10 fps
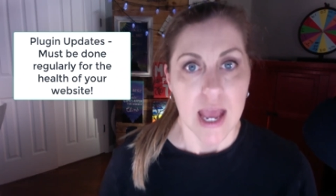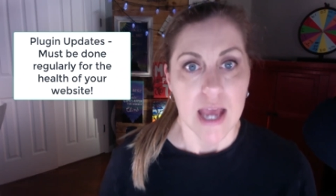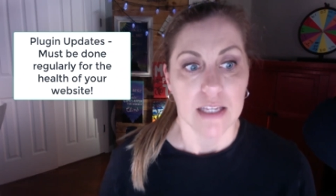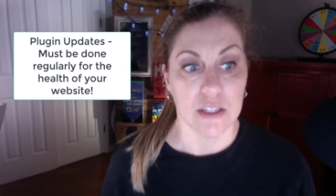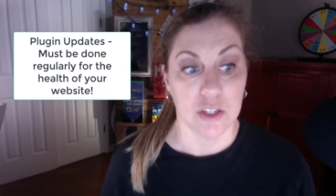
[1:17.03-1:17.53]

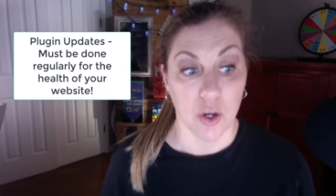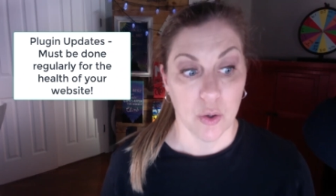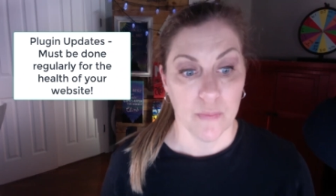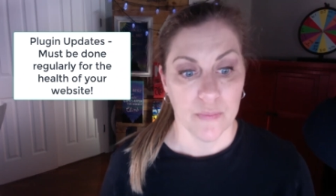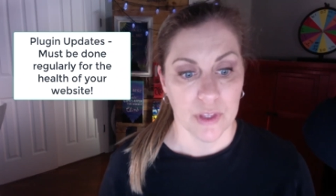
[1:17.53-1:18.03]

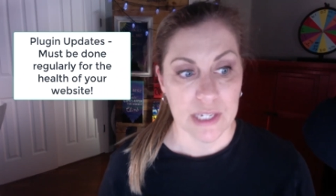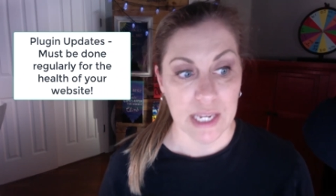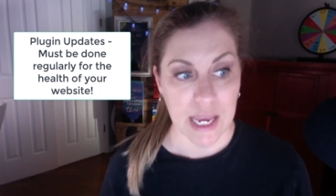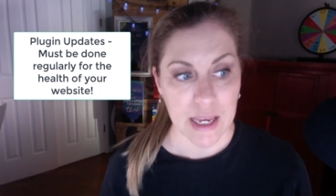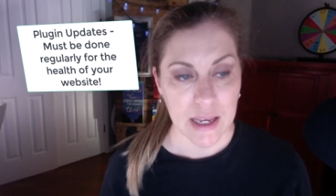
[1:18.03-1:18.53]
So
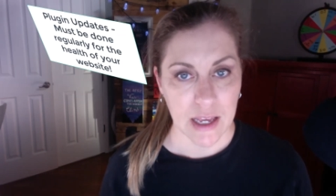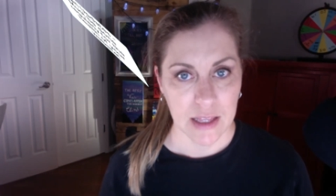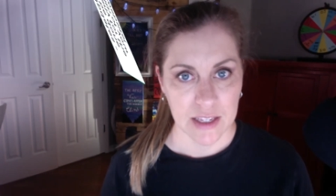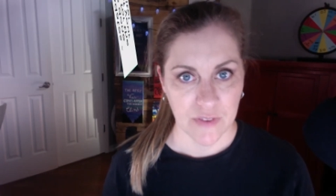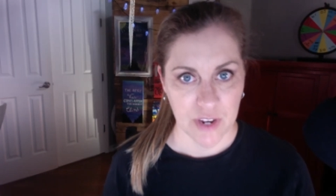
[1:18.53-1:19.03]
today in
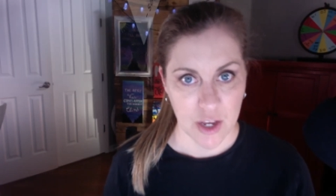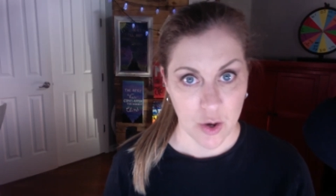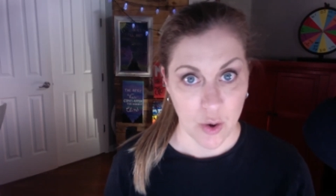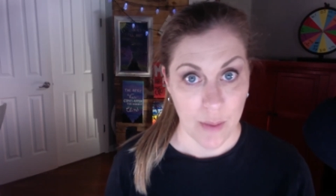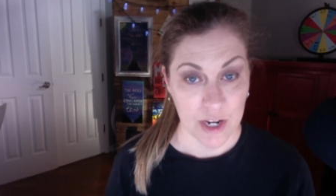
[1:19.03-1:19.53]
this
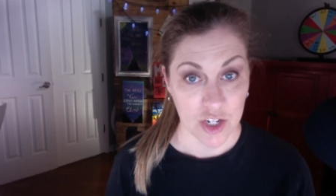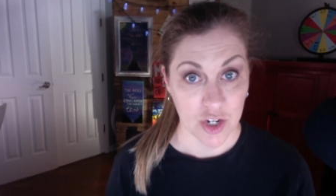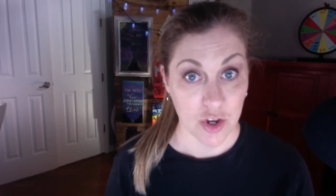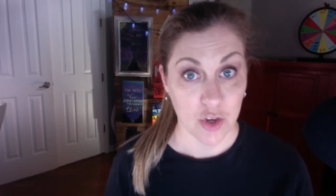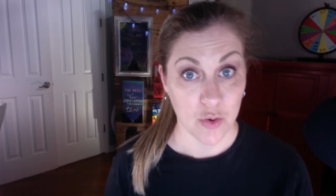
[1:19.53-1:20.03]
video, I'm going to show
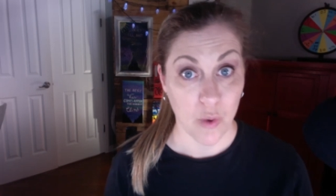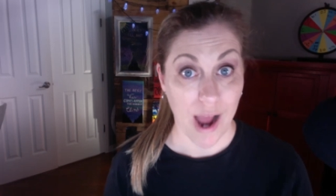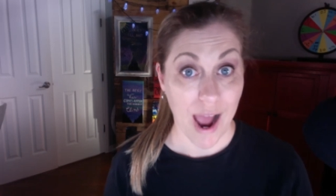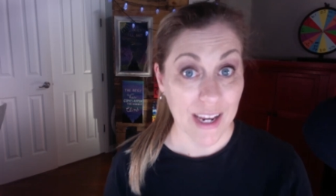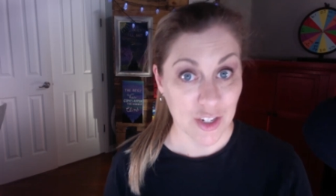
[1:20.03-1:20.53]
you what
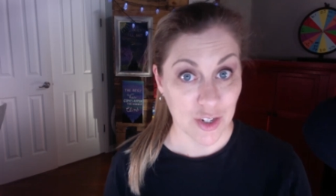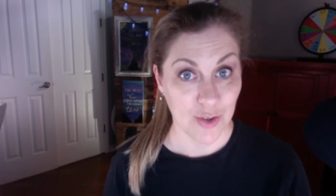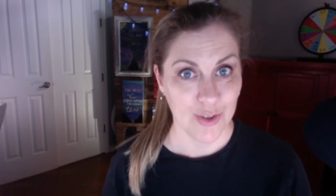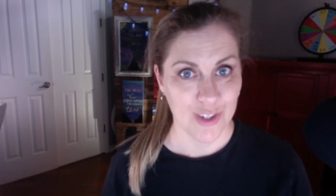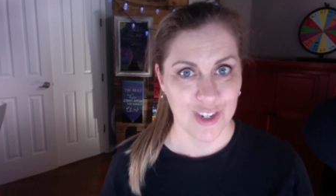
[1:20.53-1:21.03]
I
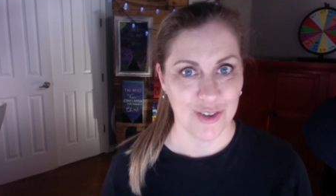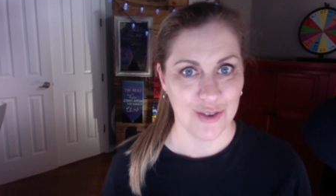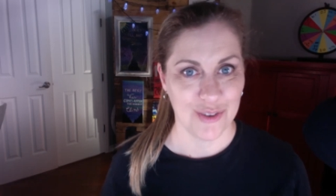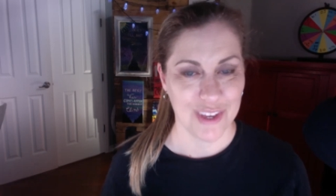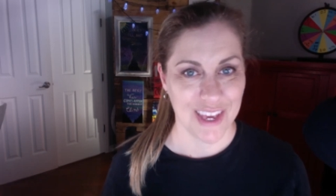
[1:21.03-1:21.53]
do
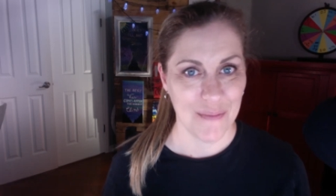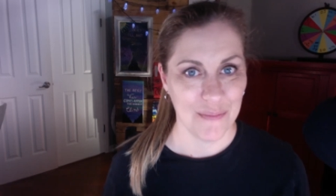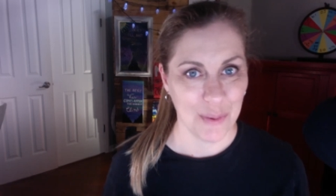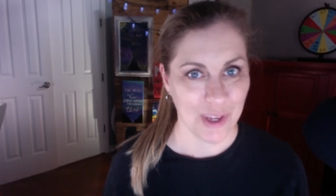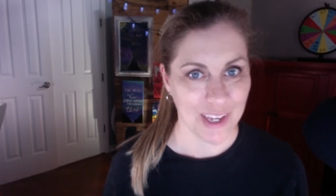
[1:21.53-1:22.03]
to keep
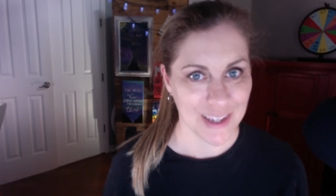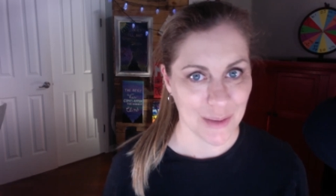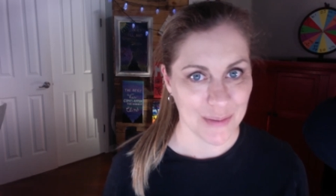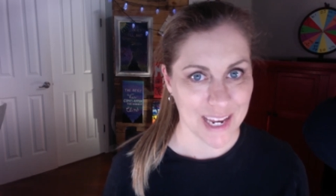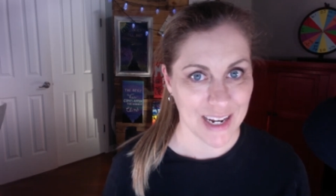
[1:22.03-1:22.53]
the plugins
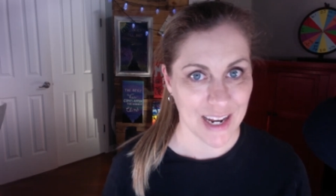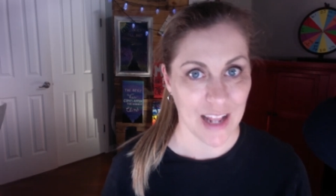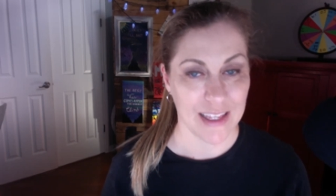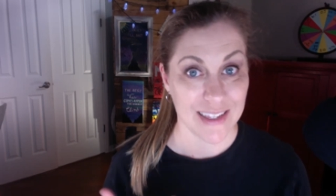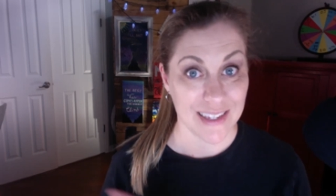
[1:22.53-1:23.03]
updated
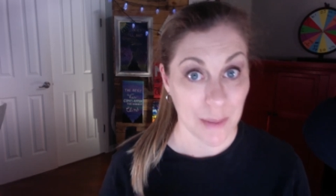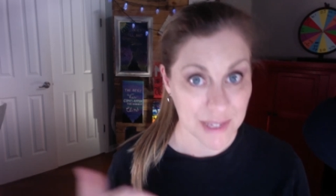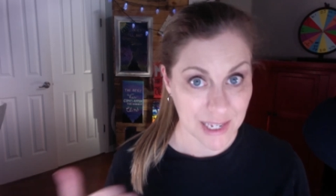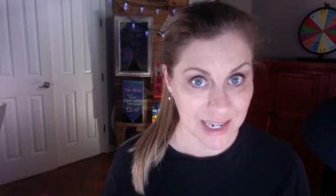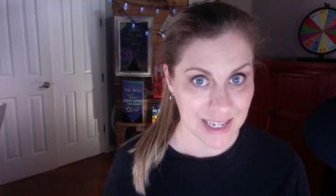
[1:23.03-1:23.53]
and the steps
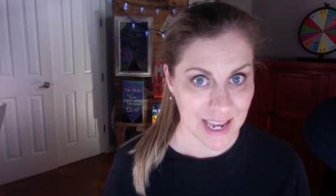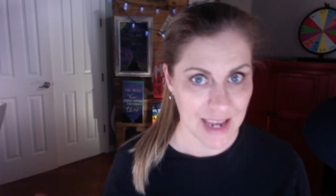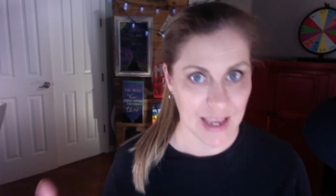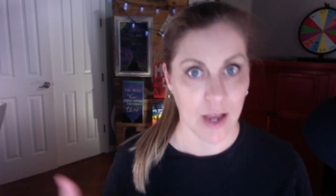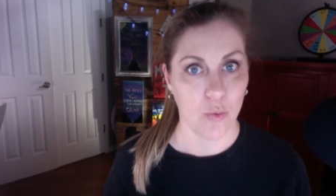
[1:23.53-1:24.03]
that I
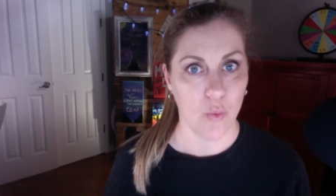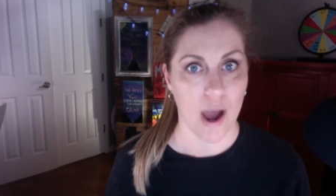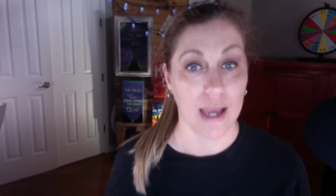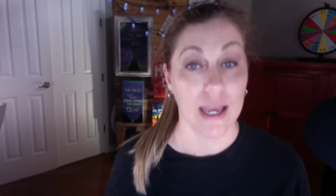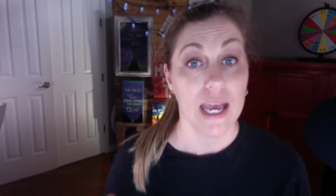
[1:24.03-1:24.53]
take and
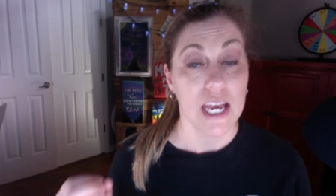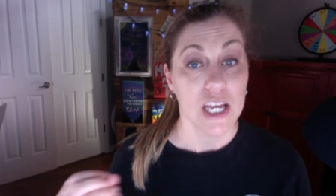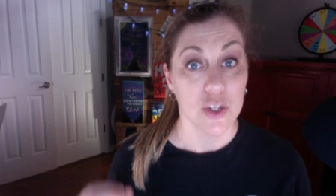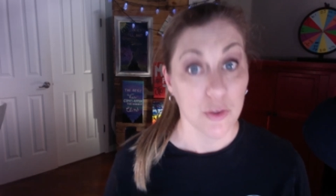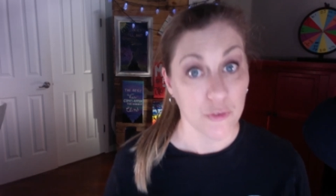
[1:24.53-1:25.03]
why.
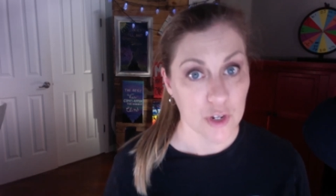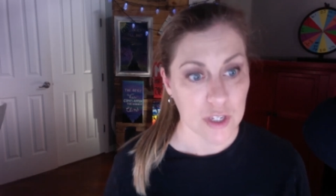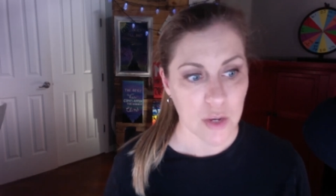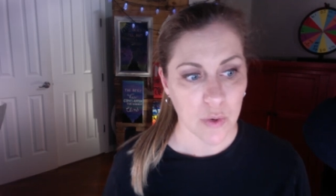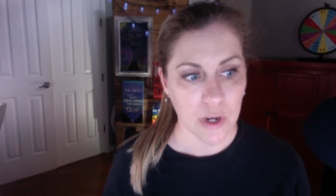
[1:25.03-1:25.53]
So the first
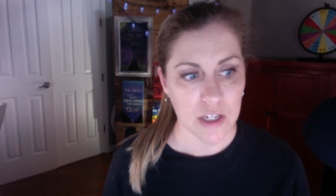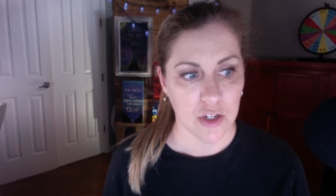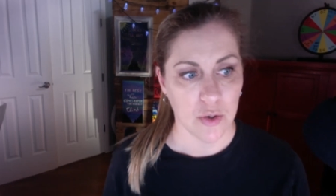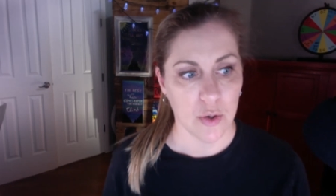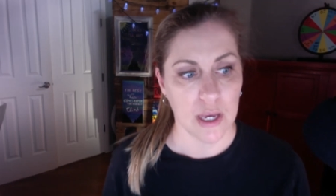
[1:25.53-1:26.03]
thing we're going to
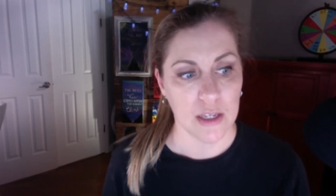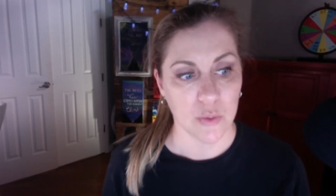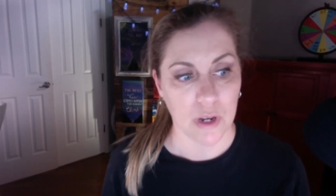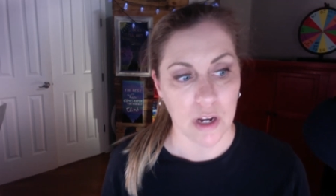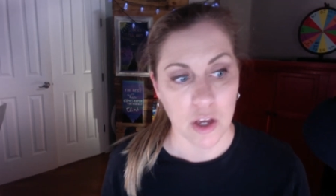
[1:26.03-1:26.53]
do is
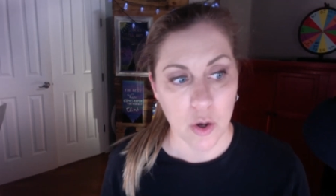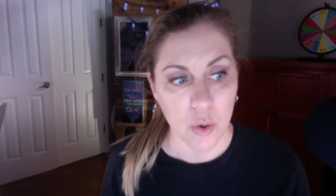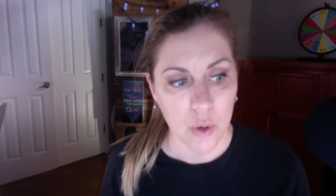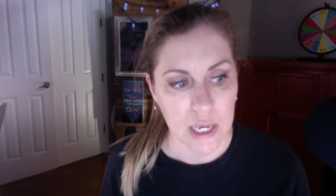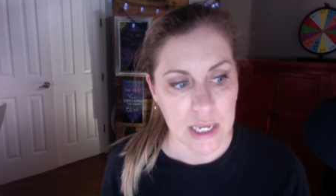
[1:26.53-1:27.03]
we're going to
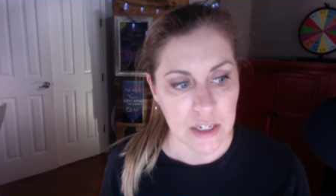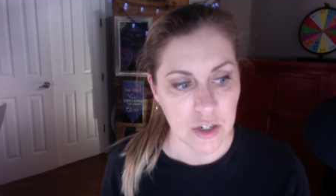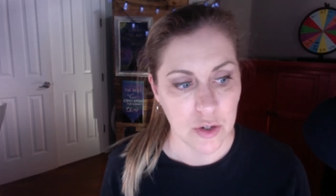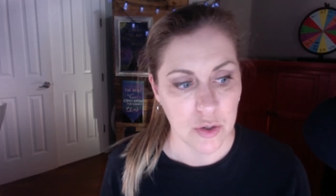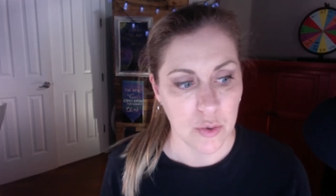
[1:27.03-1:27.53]
go
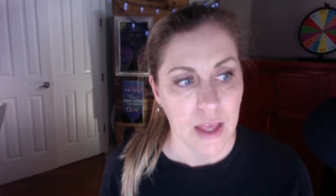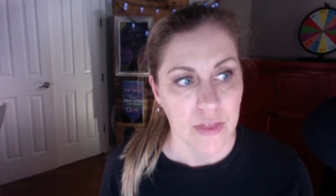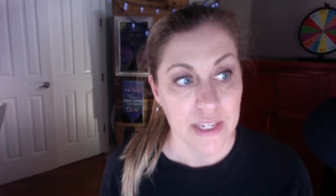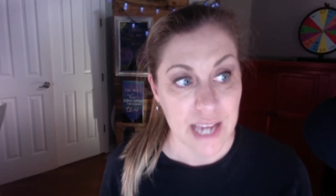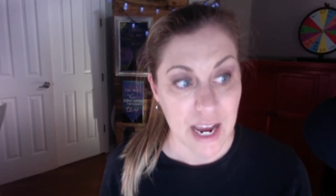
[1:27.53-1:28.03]
into
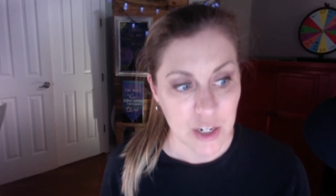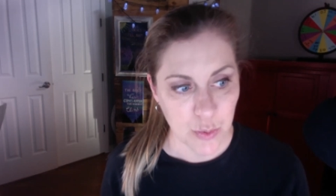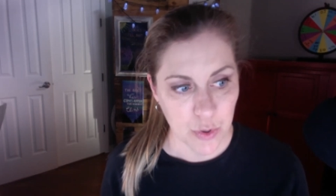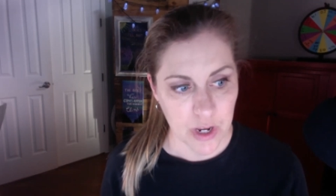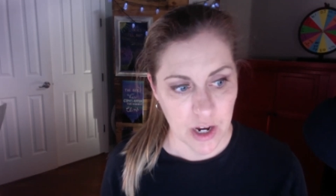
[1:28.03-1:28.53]
the
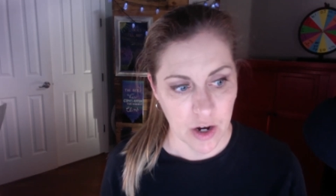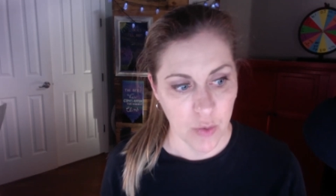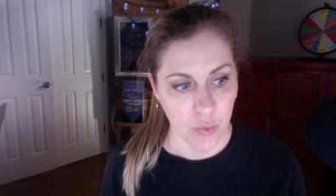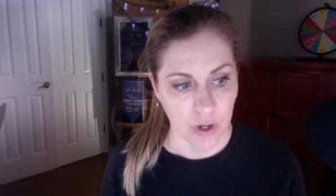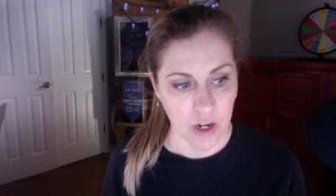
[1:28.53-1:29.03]
dashboard here
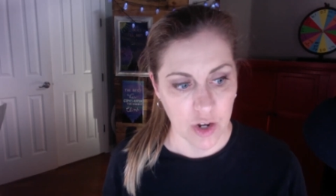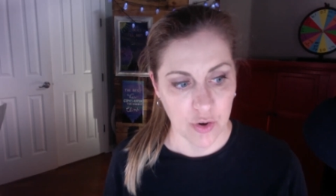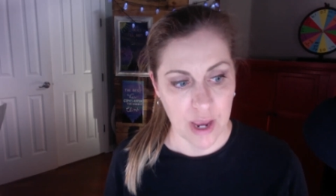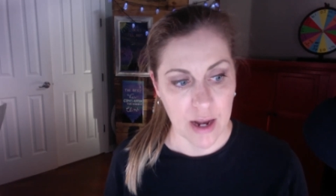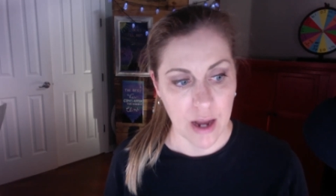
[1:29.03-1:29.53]
and we're going to
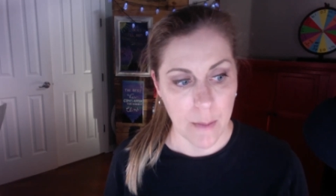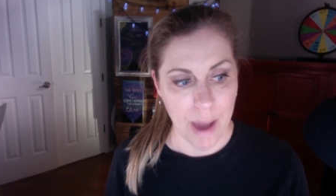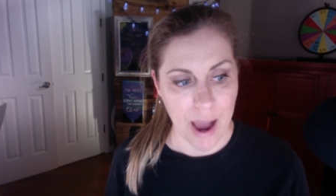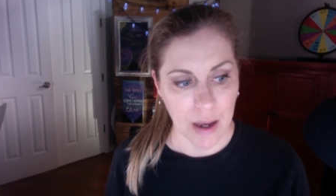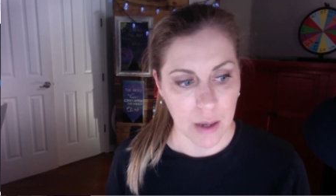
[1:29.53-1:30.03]
create a
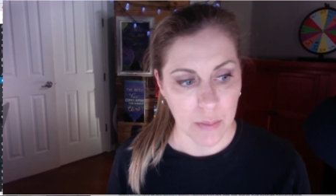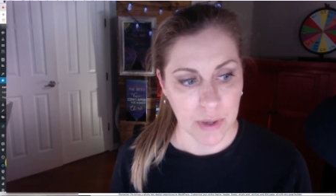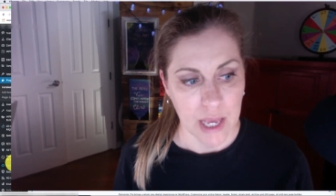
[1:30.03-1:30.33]
backup.